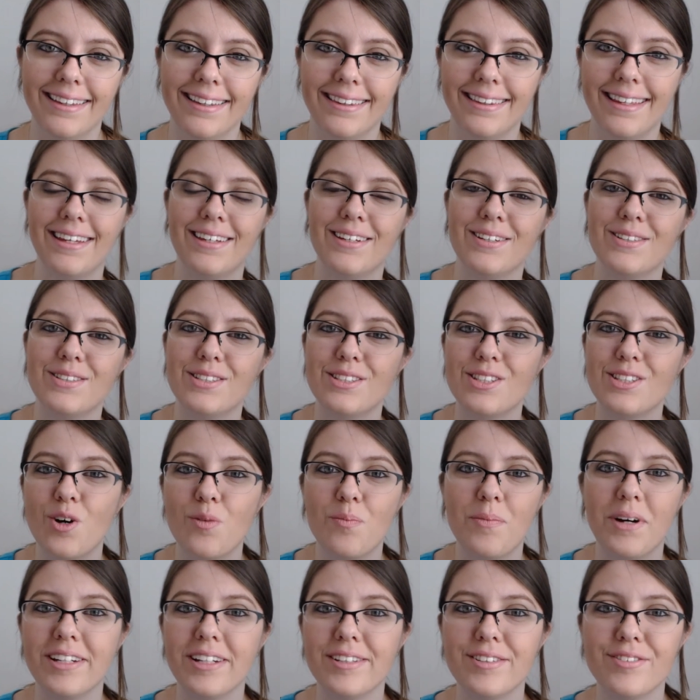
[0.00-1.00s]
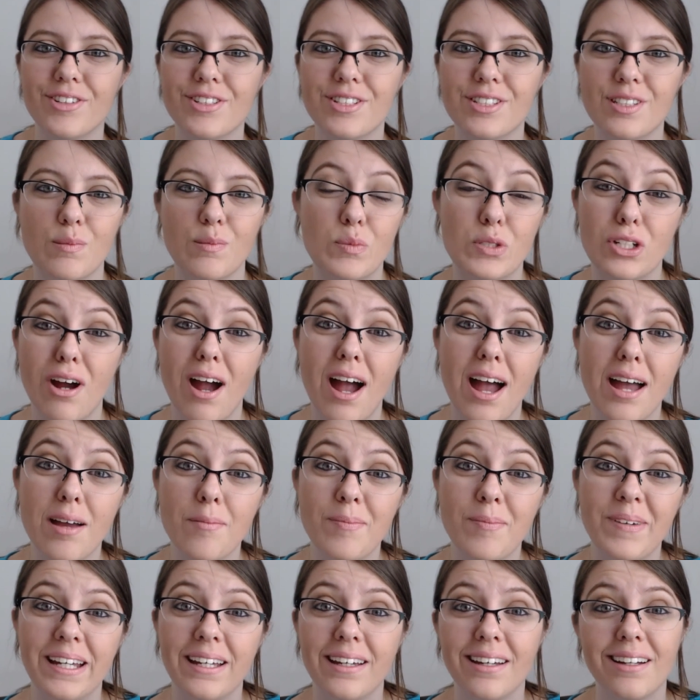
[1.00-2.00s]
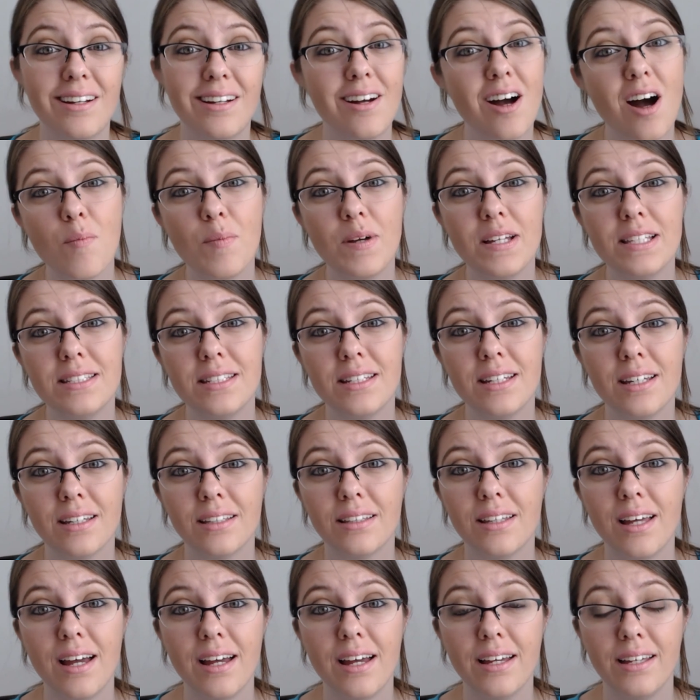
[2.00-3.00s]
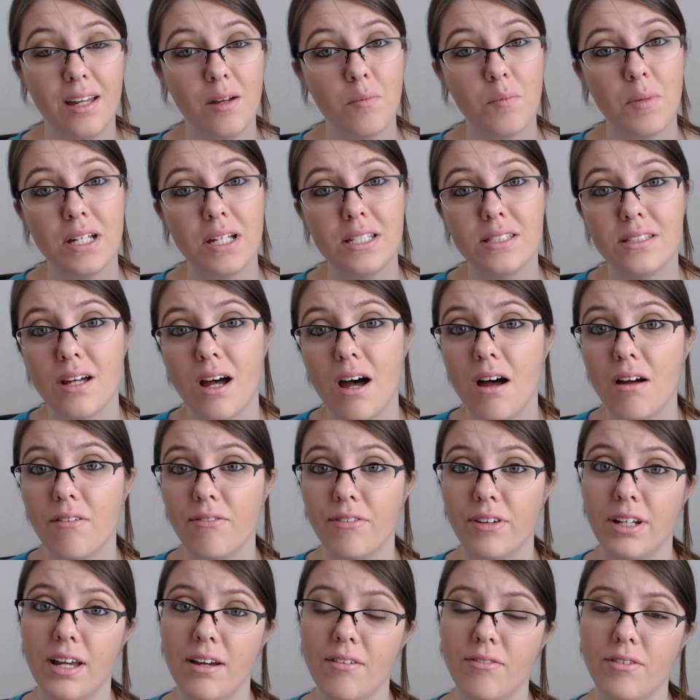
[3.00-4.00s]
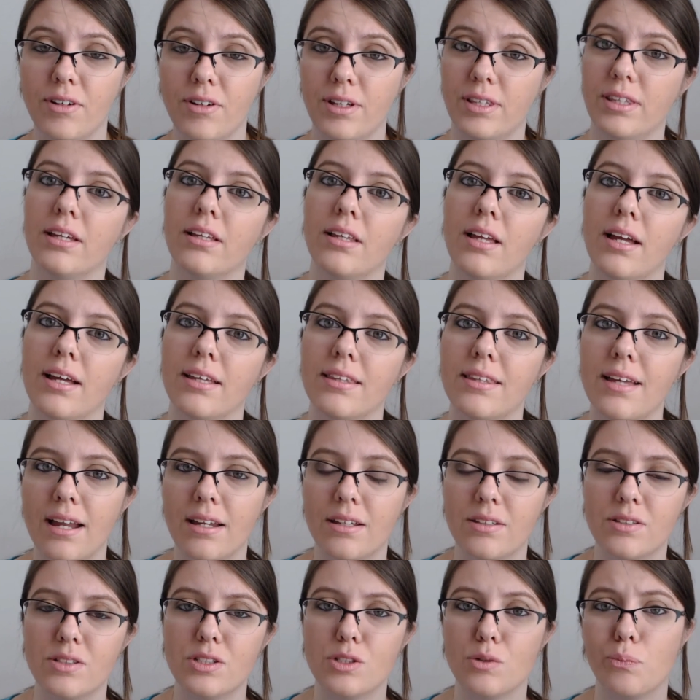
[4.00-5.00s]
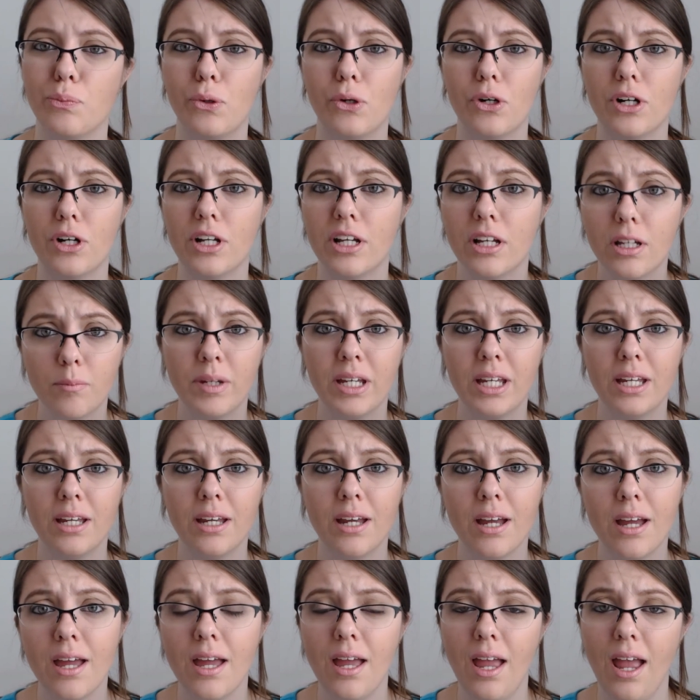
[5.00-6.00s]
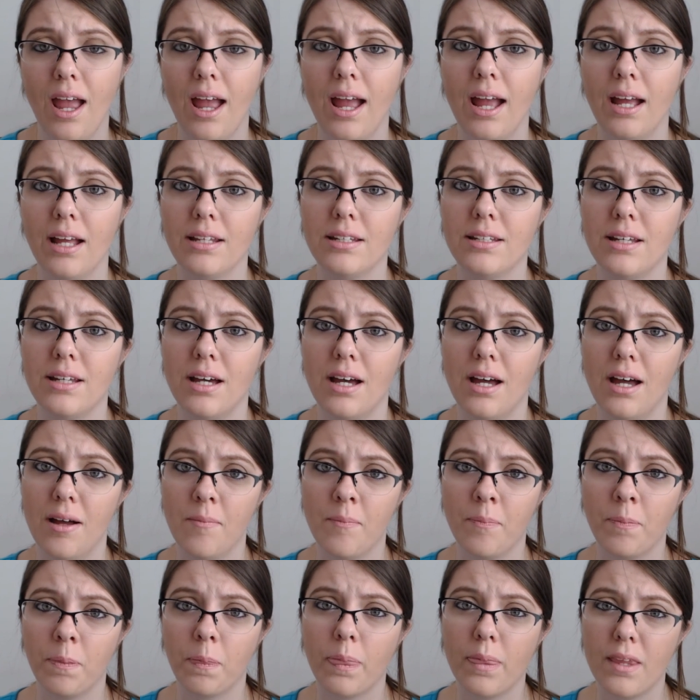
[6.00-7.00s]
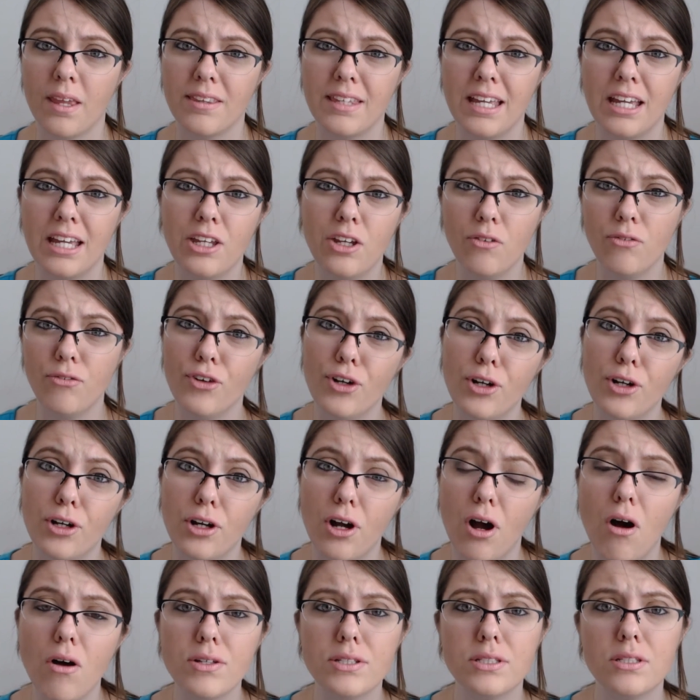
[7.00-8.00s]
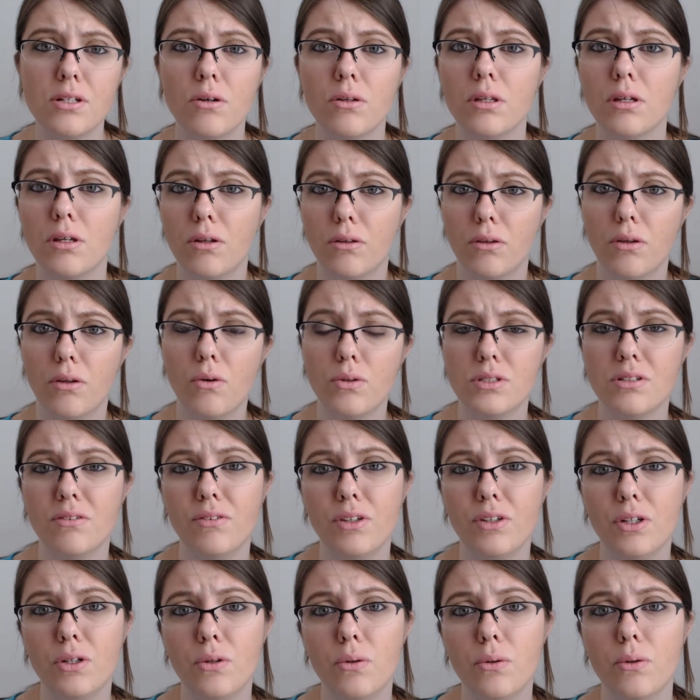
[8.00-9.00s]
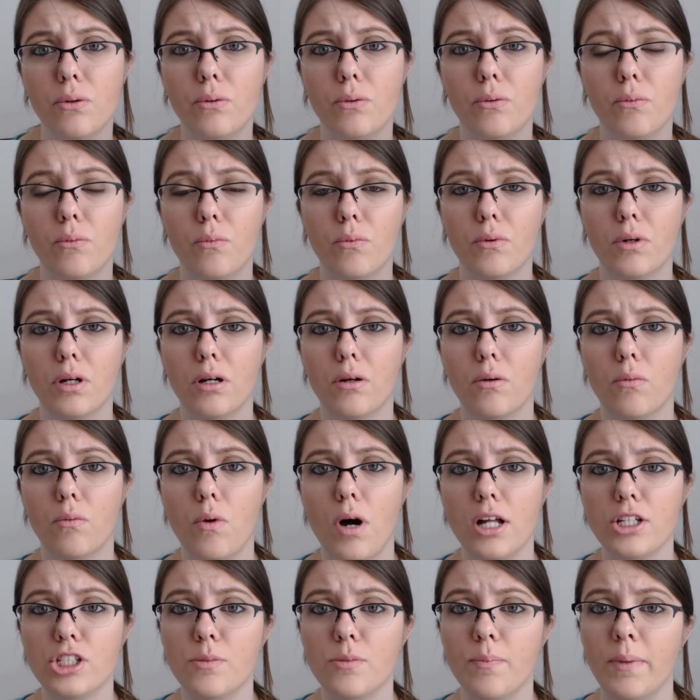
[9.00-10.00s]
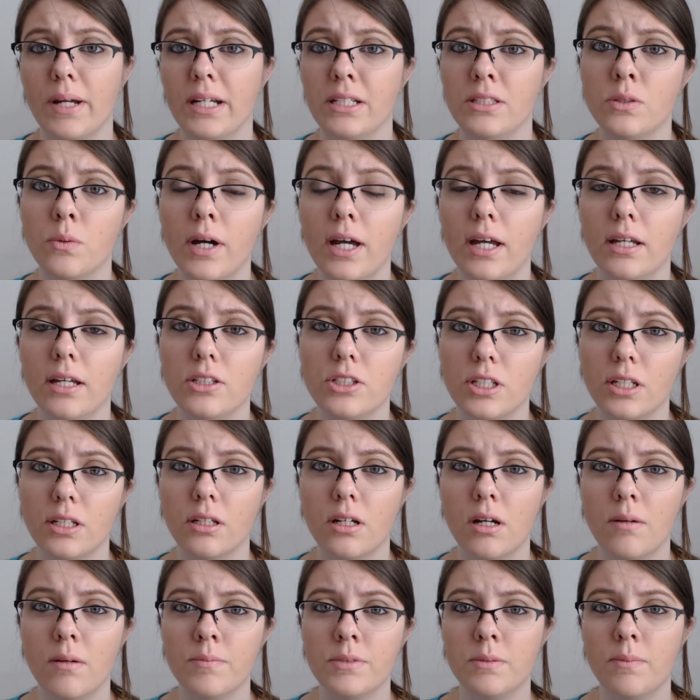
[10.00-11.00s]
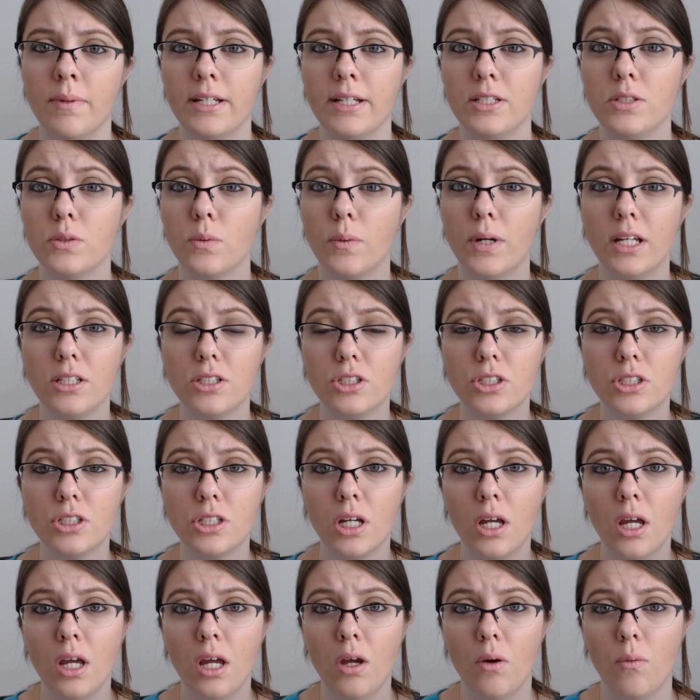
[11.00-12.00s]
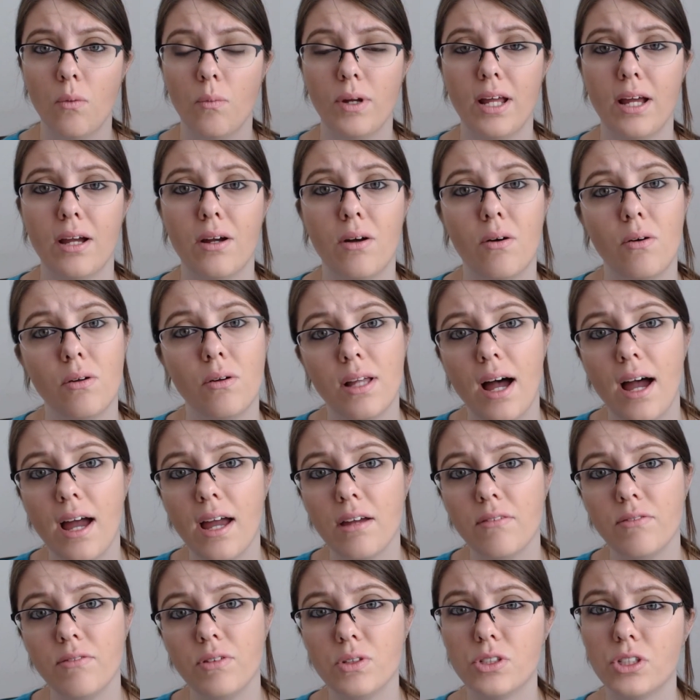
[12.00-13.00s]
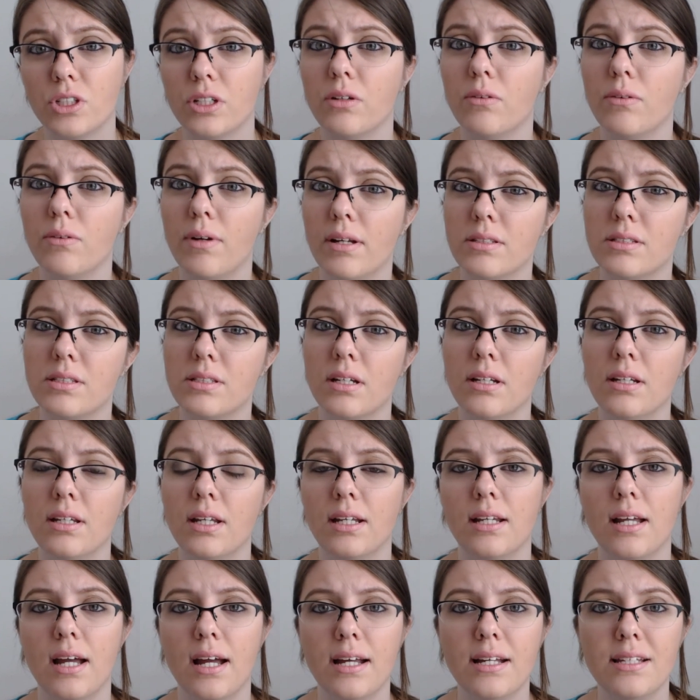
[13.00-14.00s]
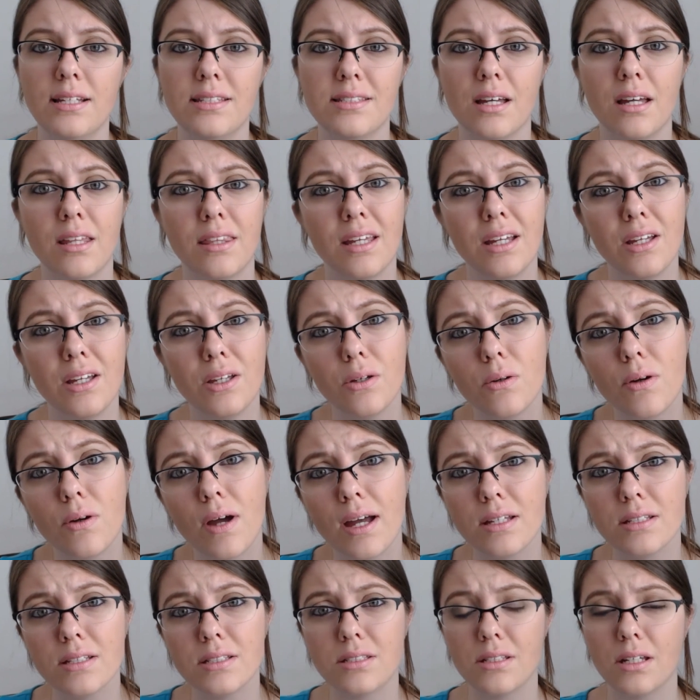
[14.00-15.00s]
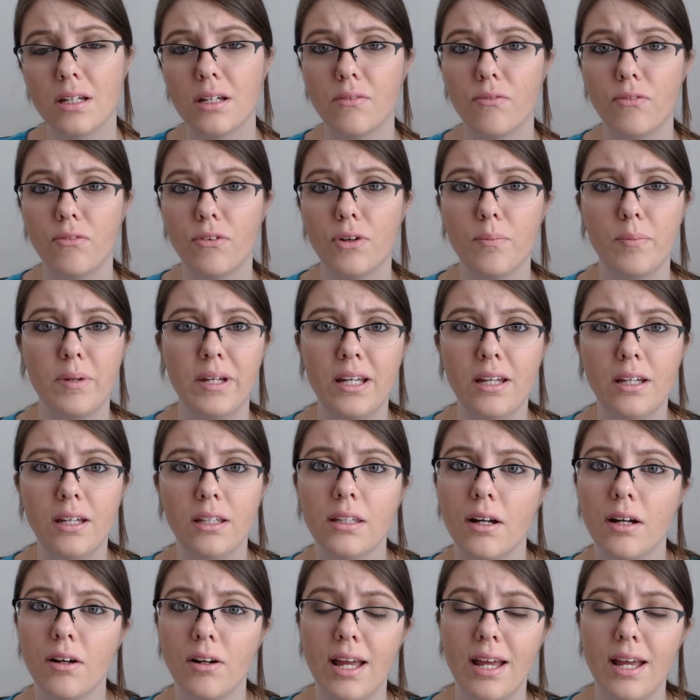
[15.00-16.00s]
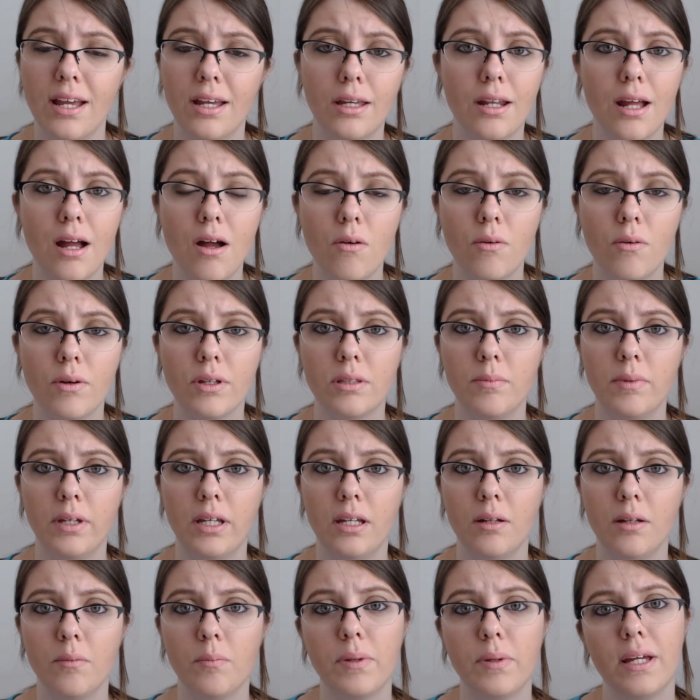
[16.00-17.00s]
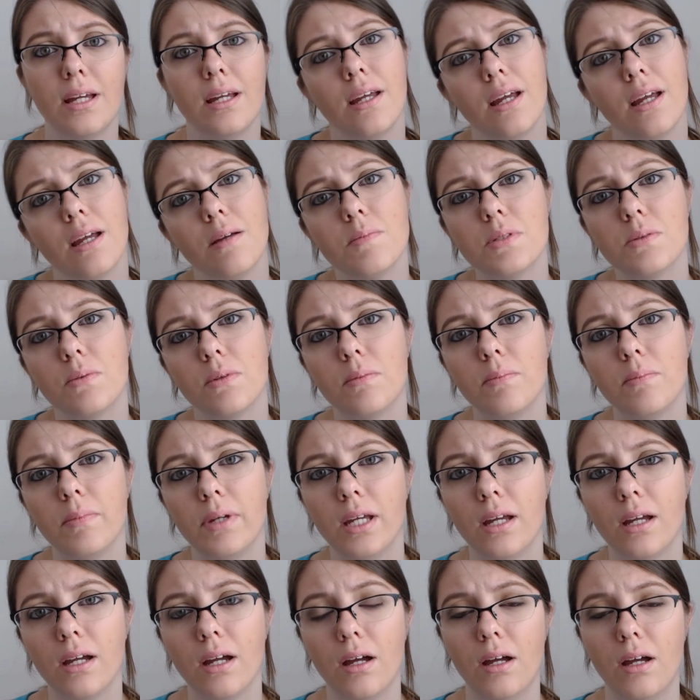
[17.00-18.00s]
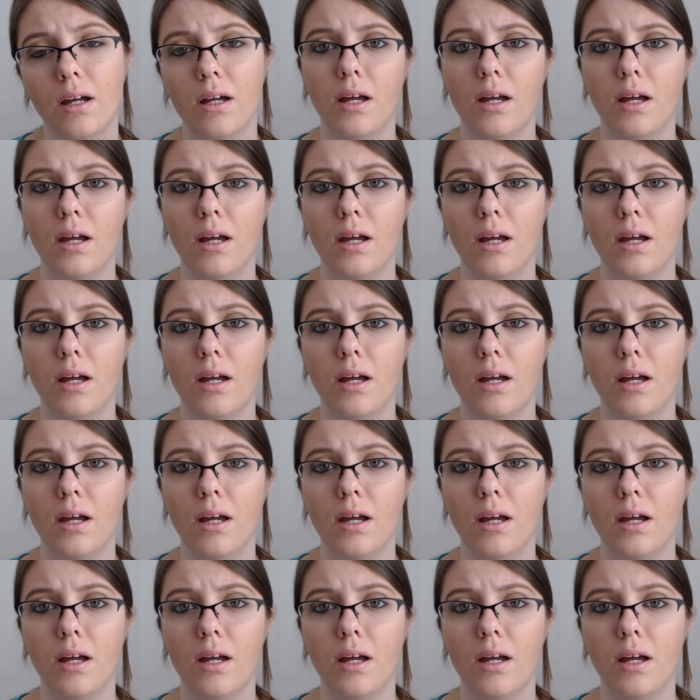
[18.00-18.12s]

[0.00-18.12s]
Thank you so much for subscribing and commenting and liking my stuff and everything like that, and supporting me. And thank you for also those of you who watch my Twitch and come to my Twitch when I go live, usually around Sunday nights. Thank you guys for being there and hanging out with me and playing games with me.